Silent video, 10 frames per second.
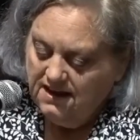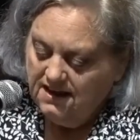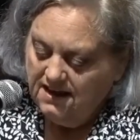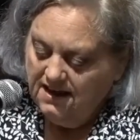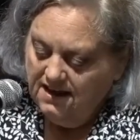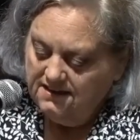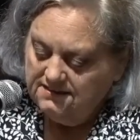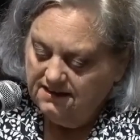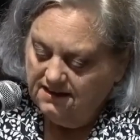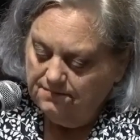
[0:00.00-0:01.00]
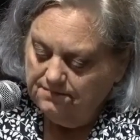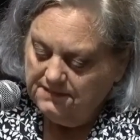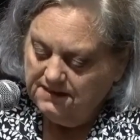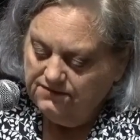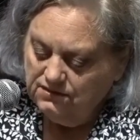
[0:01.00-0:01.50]
And
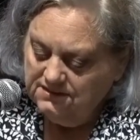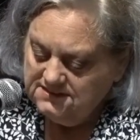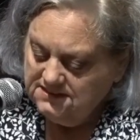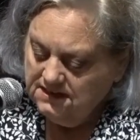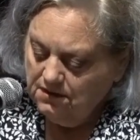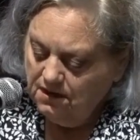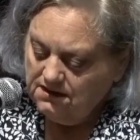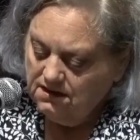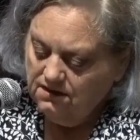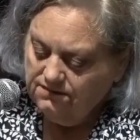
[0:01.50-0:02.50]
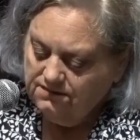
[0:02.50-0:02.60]
if you listen to him long enough,